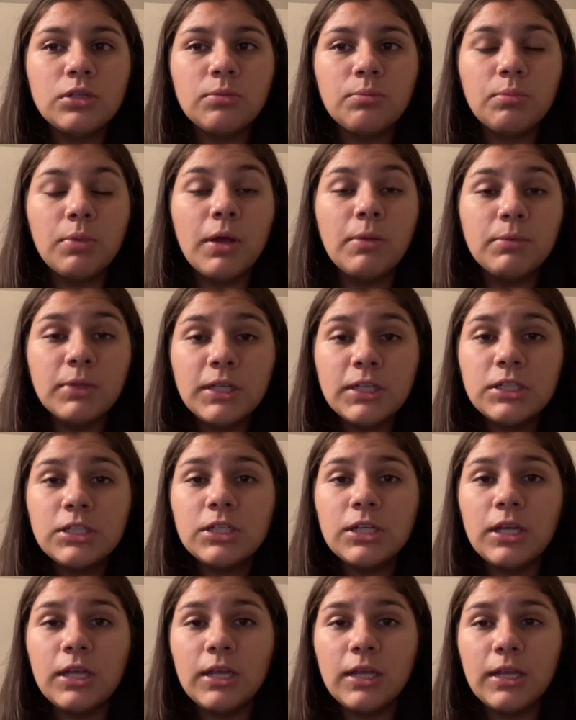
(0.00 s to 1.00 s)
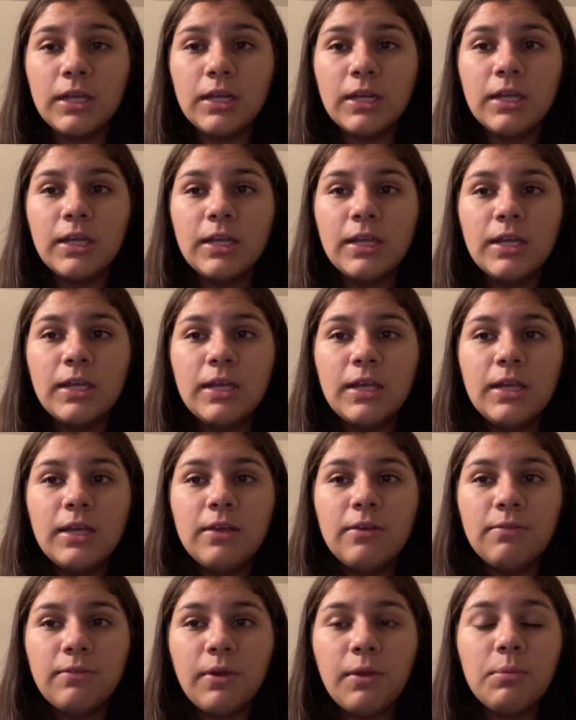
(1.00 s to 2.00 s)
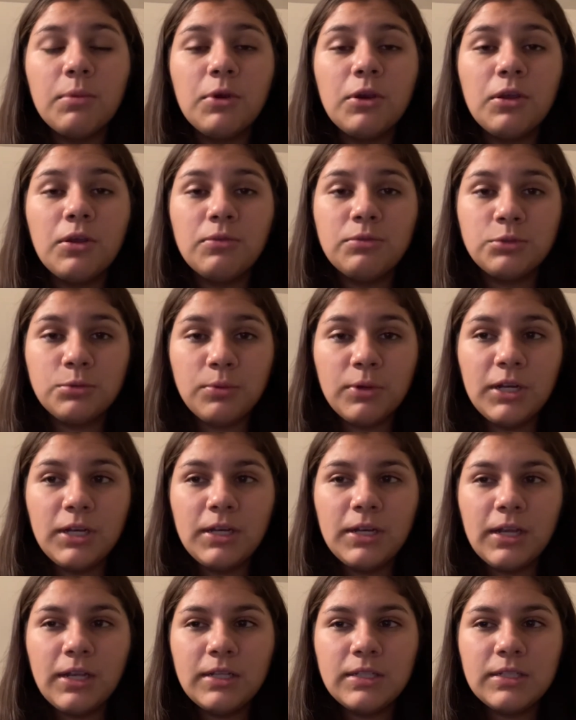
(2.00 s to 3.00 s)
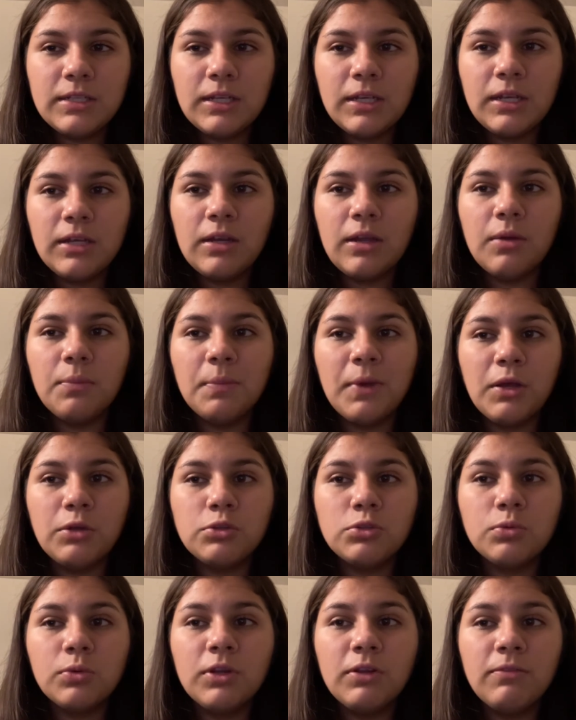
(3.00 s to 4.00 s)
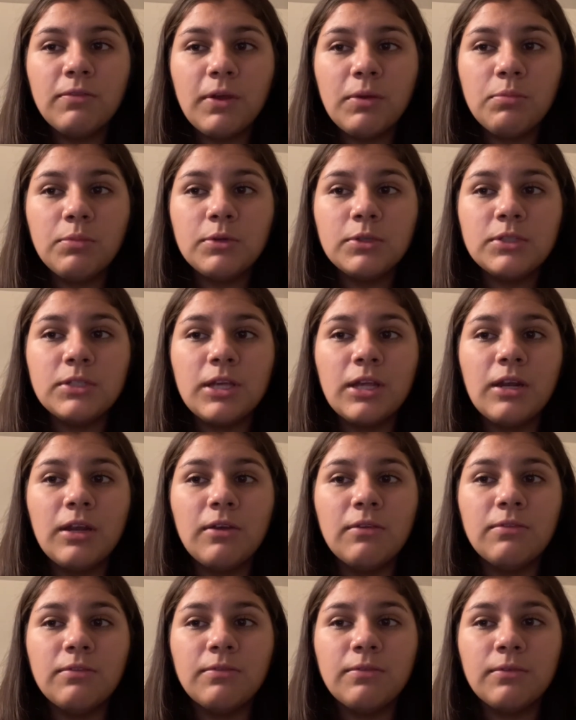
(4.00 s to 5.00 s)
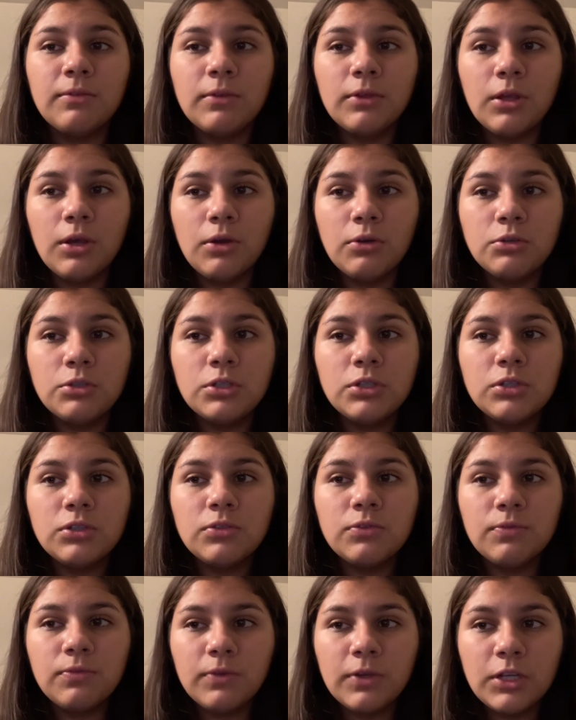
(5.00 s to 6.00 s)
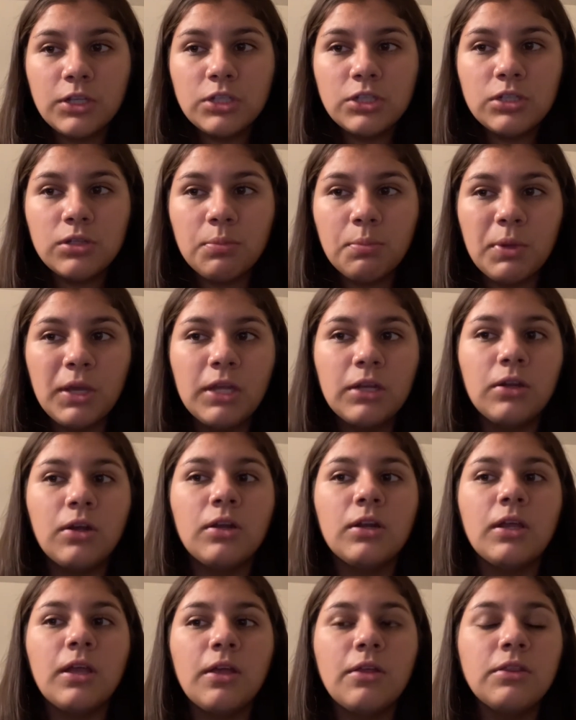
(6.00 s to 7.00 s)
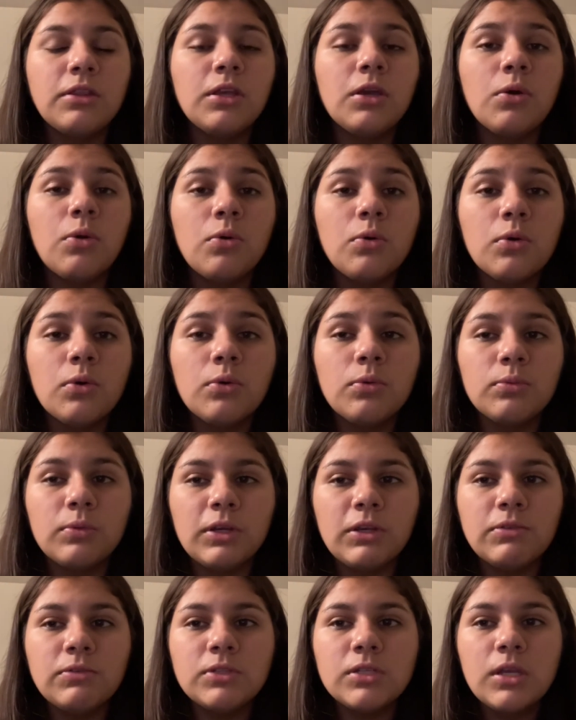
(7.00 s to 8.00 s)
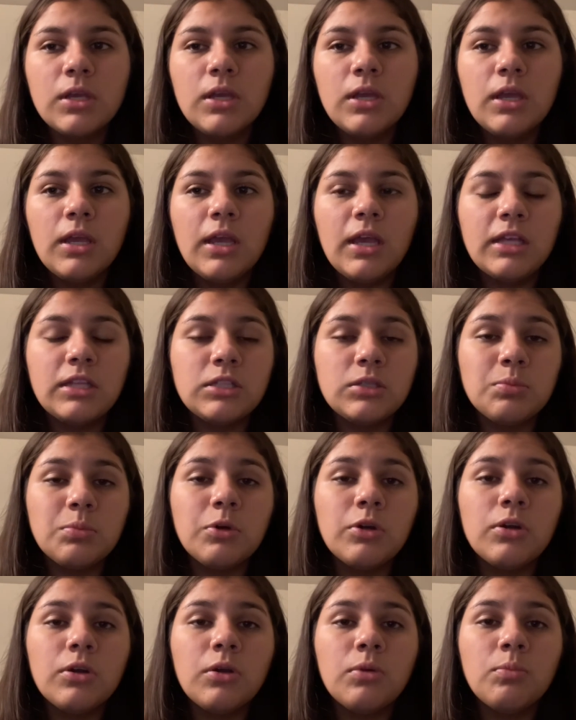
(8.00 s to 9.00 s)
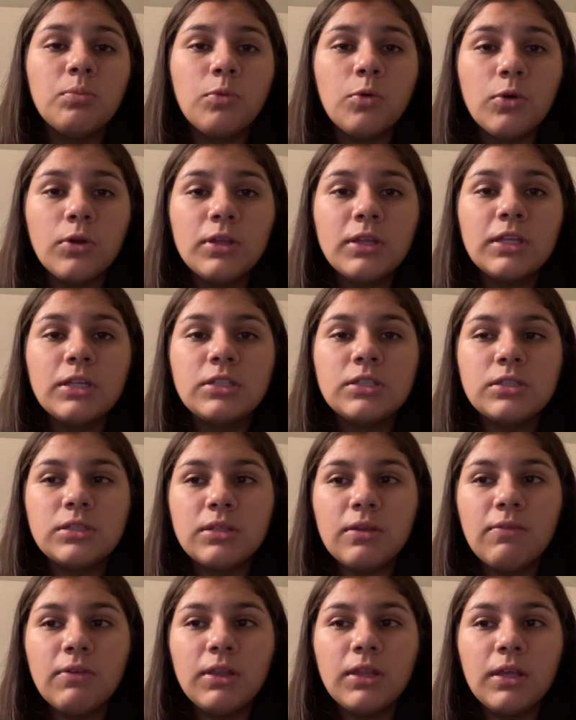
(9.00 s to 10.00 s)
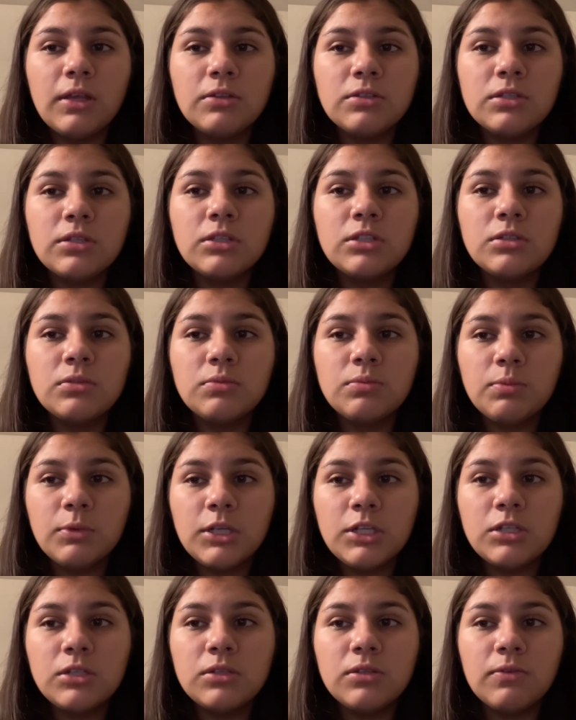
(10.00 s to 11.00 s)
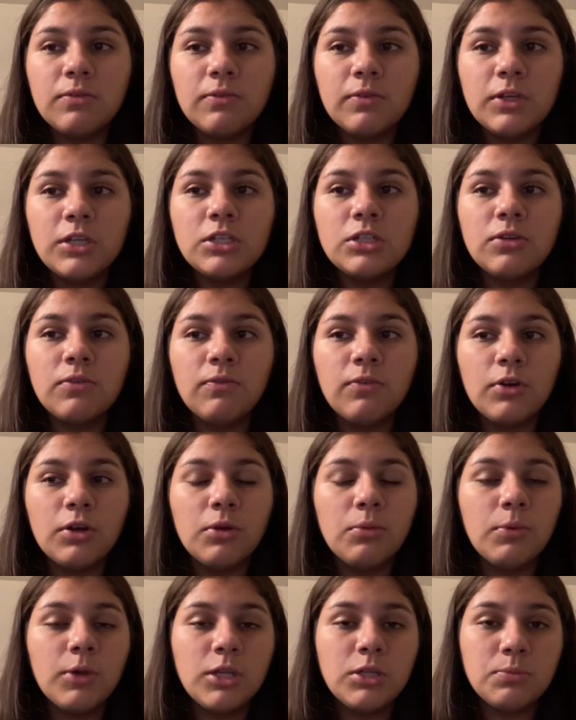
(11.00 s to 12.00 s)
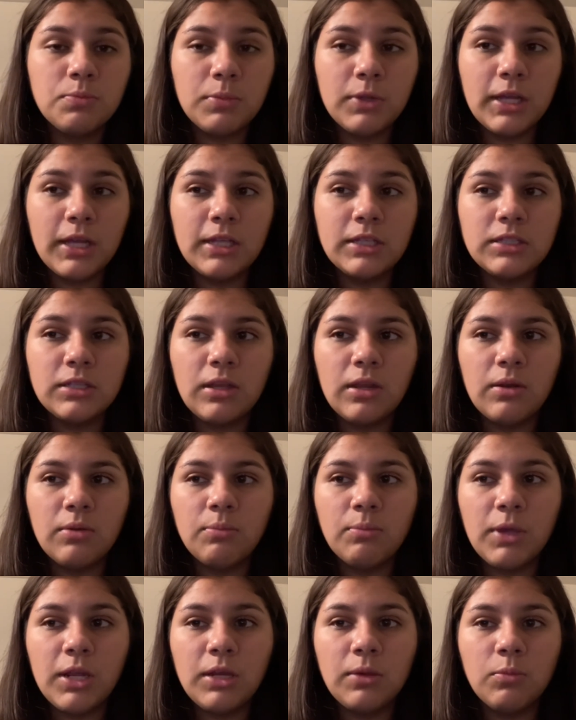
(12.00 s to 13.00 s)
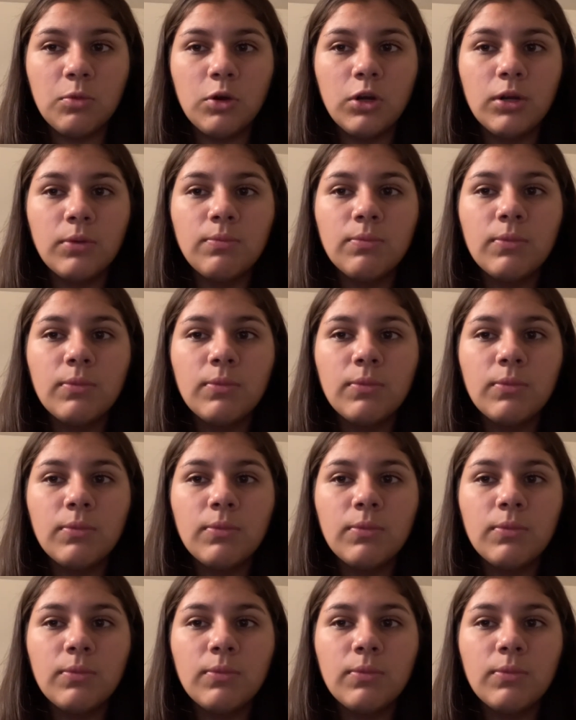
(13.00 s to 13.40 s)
published in February of 2019, about 25% of the ocean's fish depend on healthy coral reefs and support on more than 7,000 species of fish, invertebrates, plants, and many more.